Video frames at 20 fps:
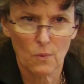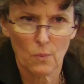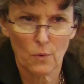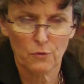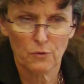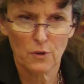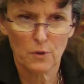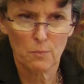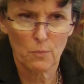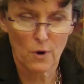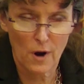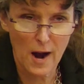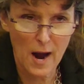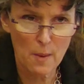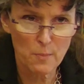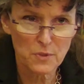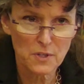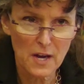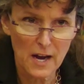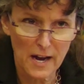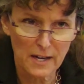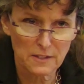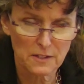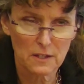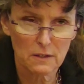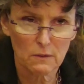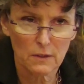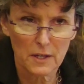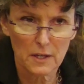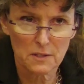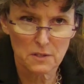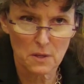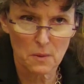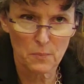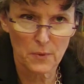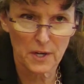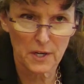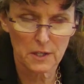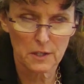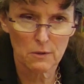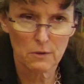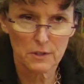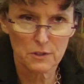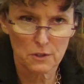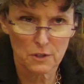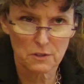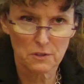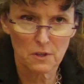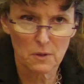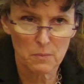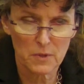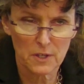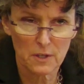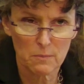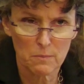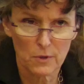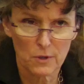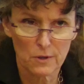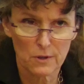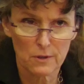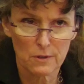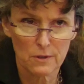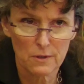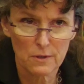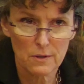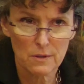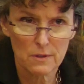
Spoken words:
Was he perhaps acting like somebody who had just committed murder?